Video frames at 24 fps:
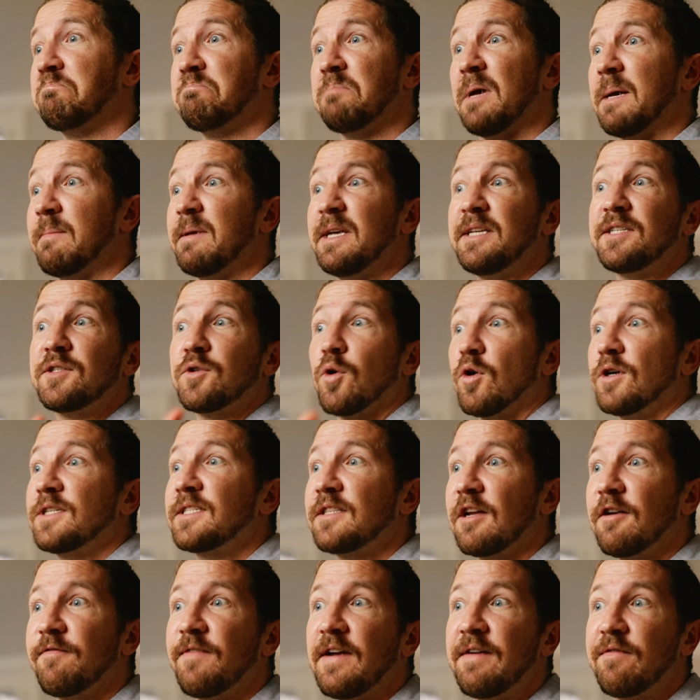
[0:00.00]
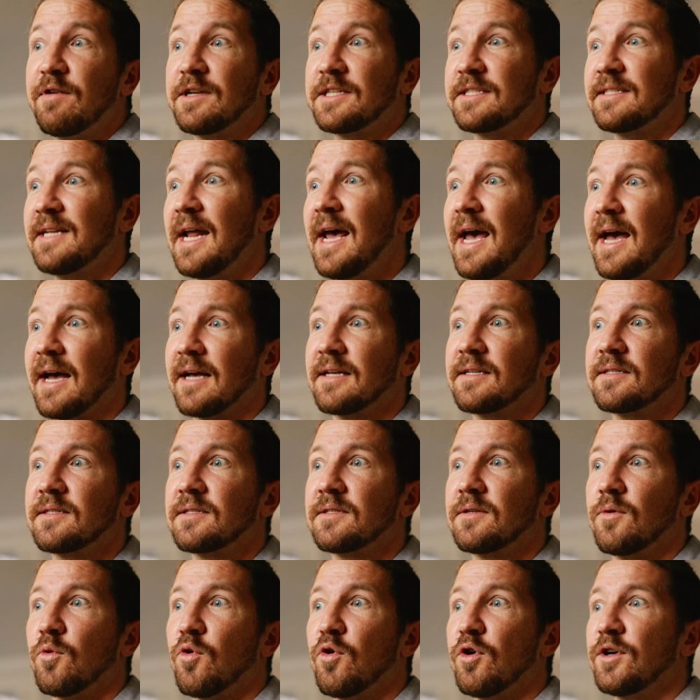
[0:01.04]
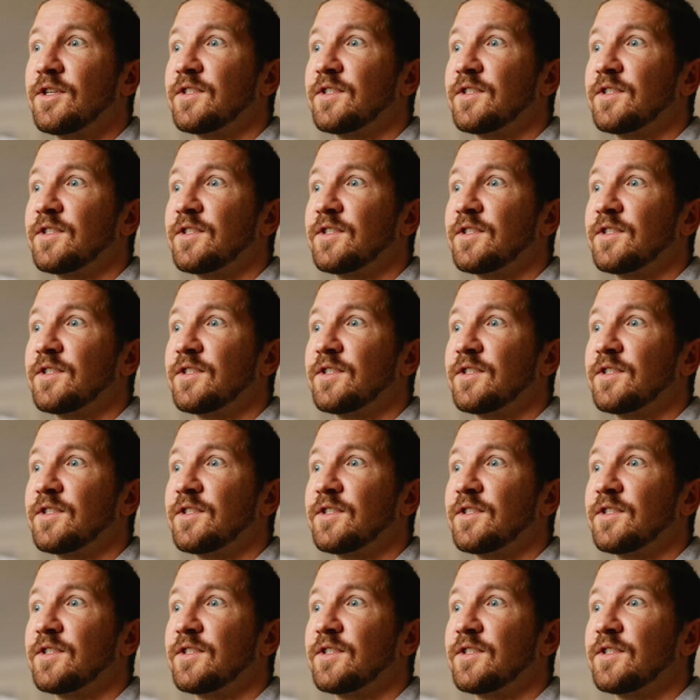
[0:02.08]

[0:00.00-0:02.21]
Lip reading: Maybe source their favorite snacks, or